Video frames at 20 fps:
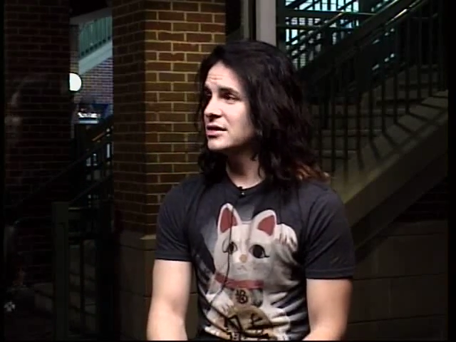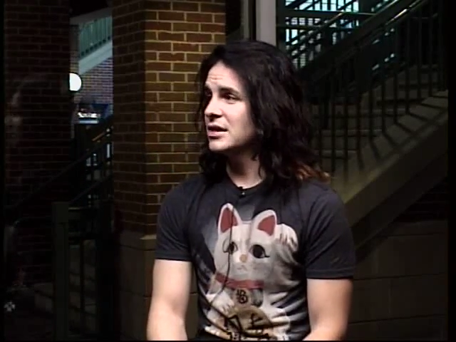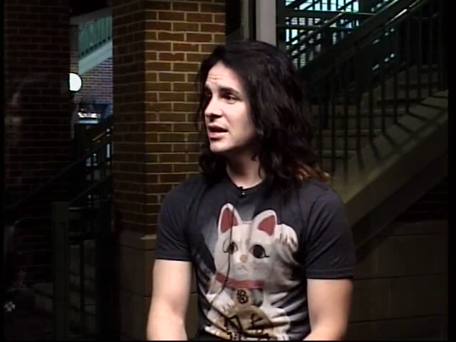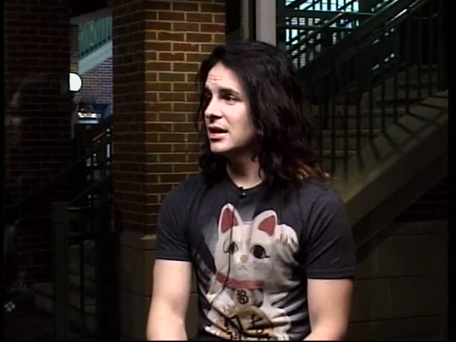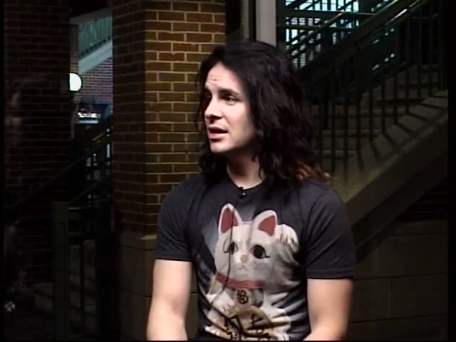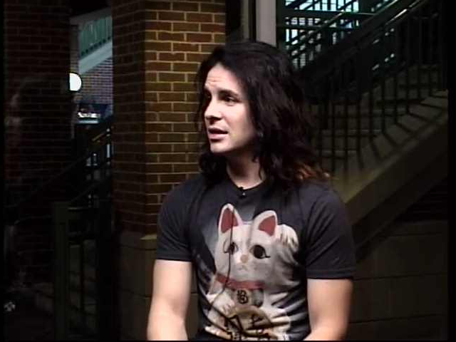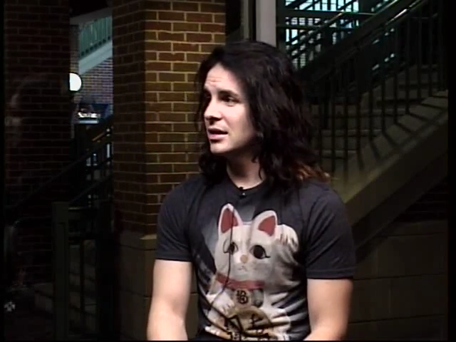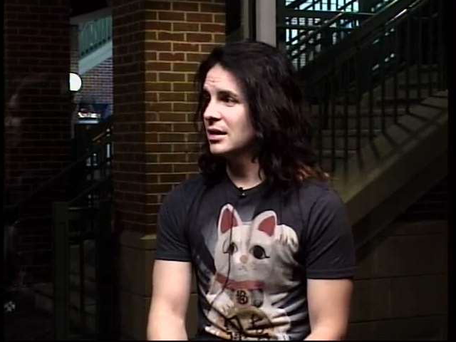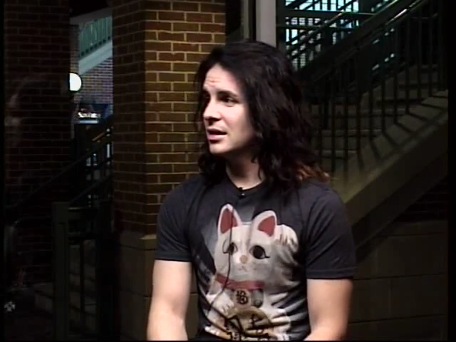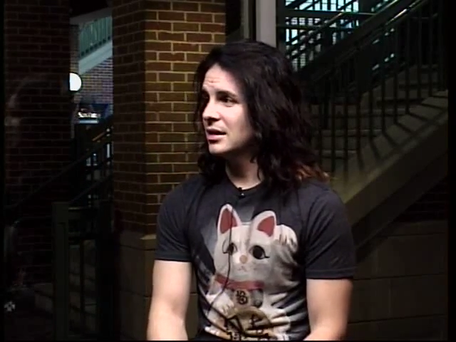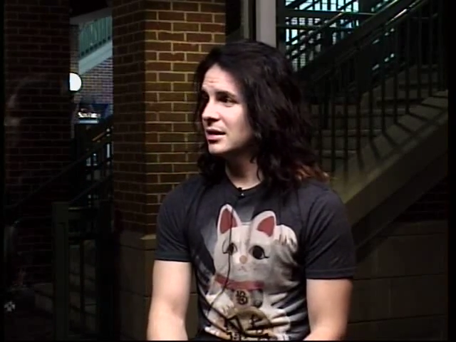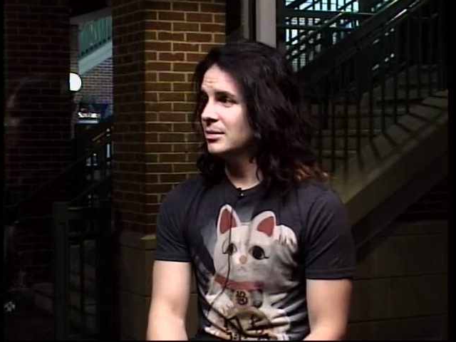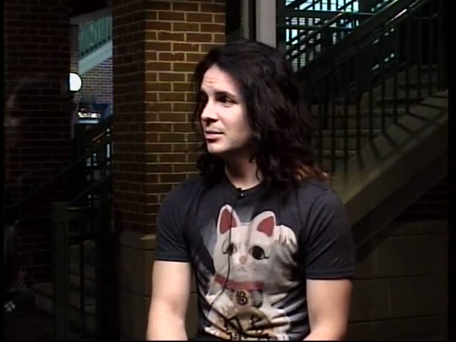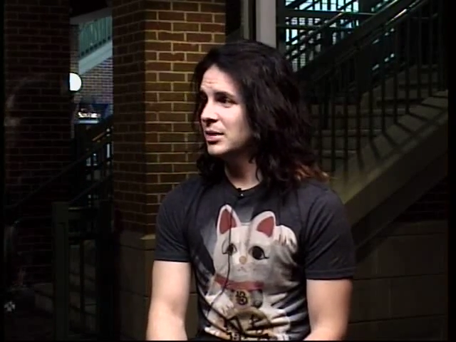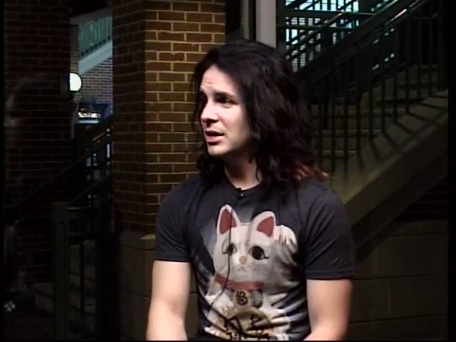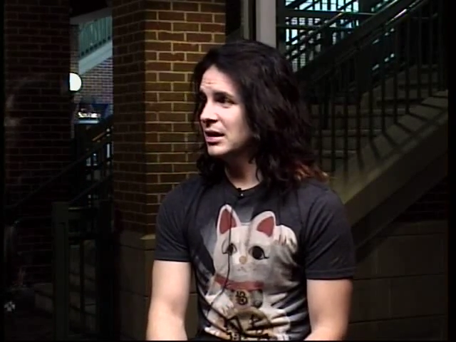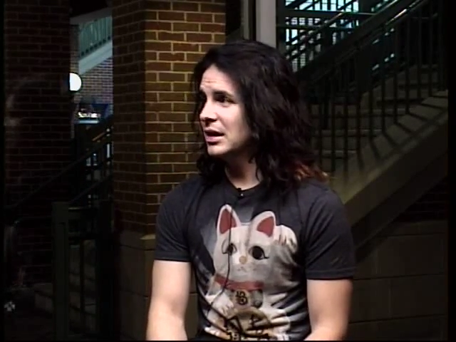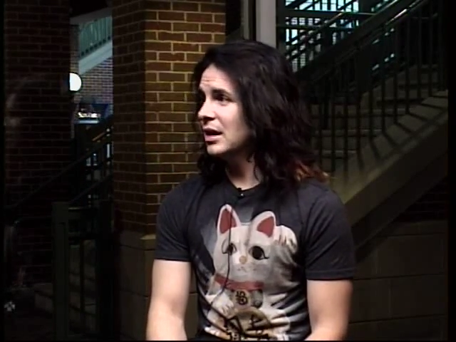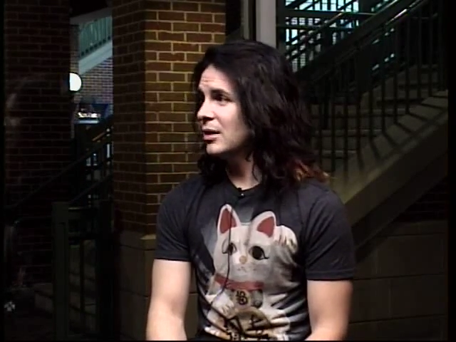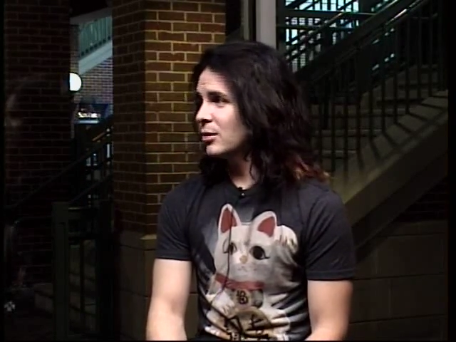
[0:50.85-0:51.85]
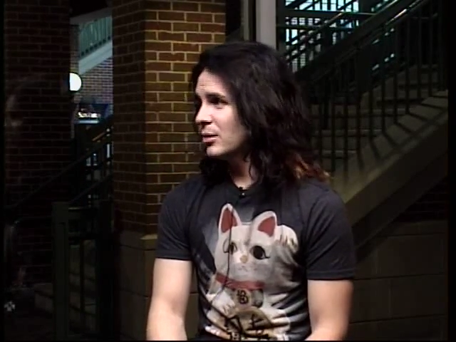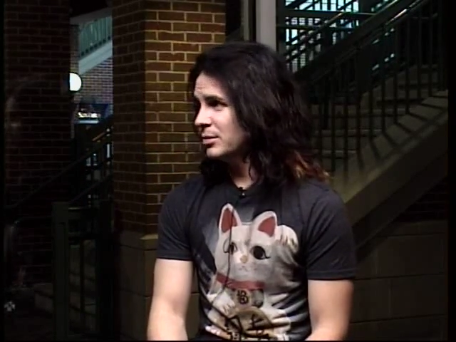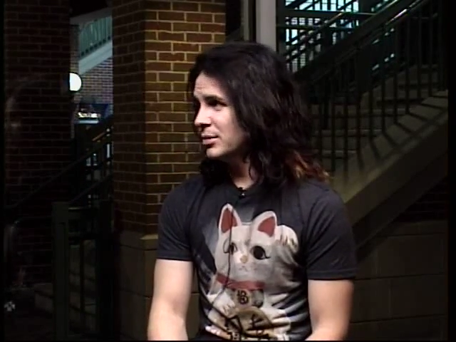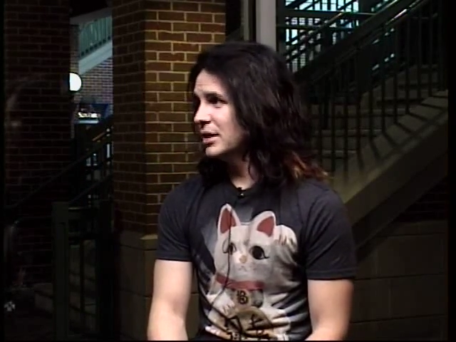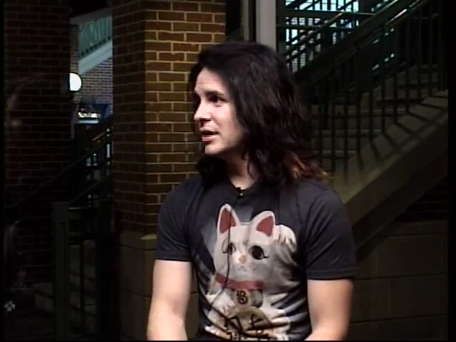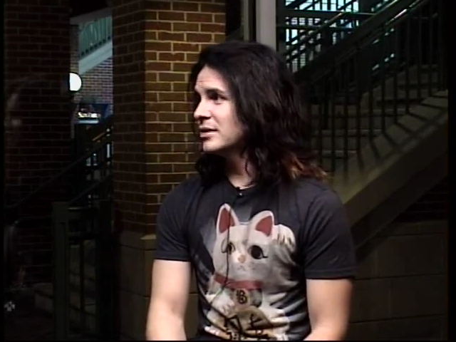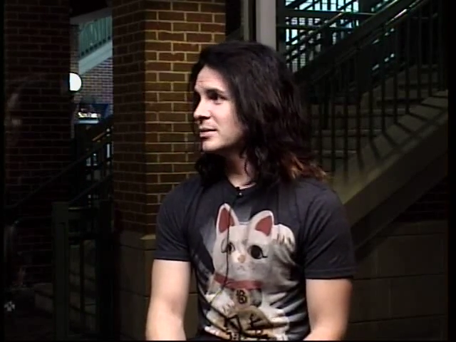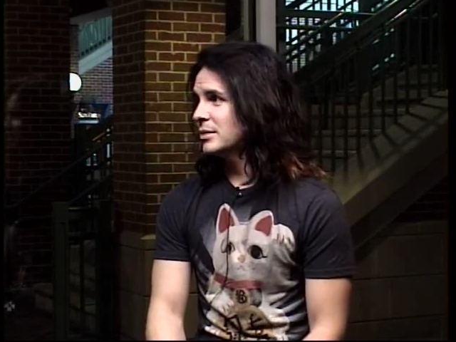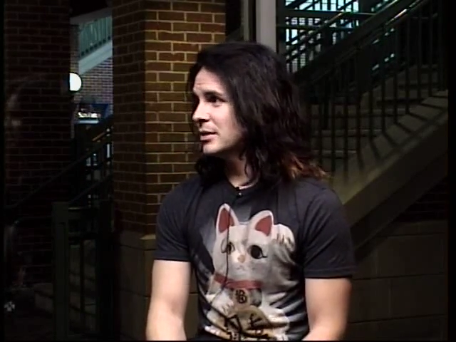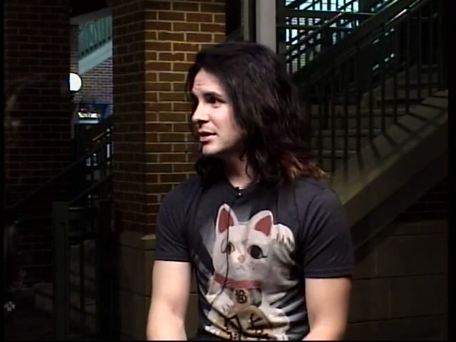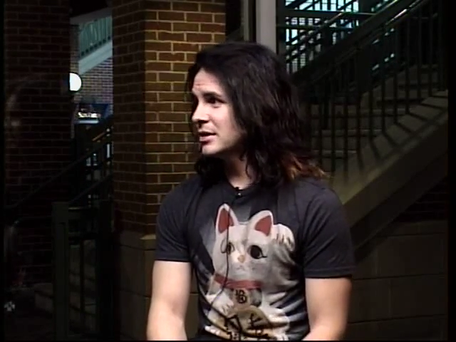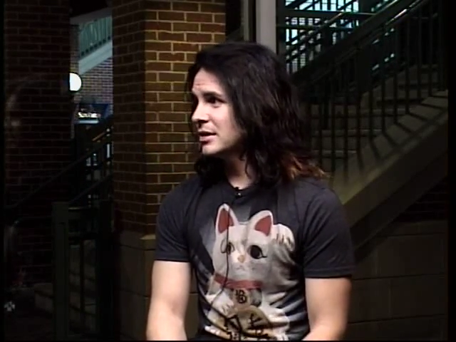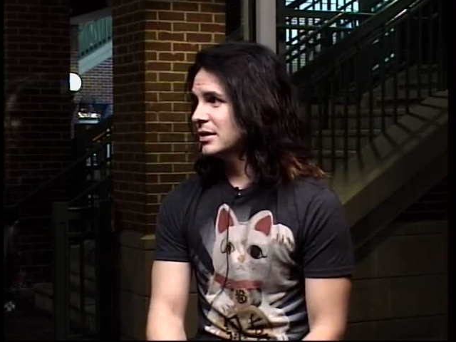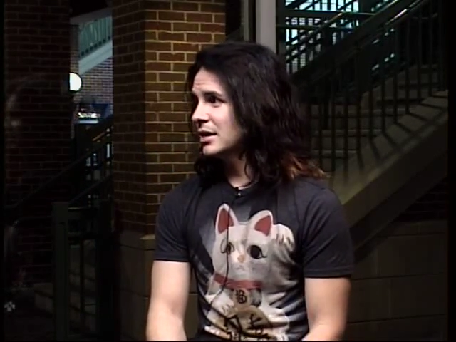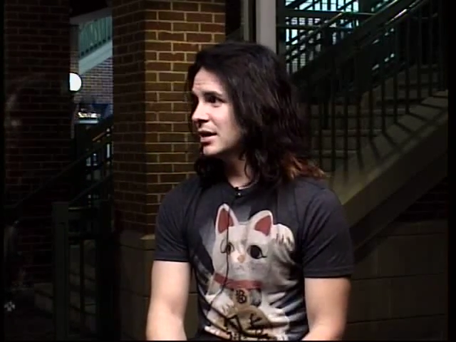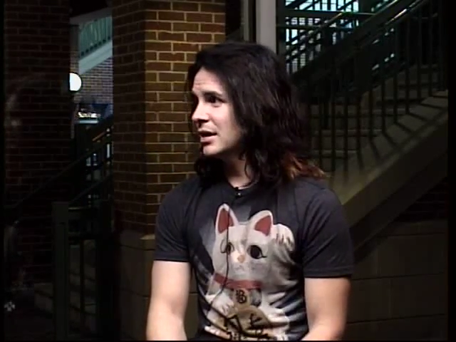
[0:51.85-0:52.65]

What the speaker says: a penile replacement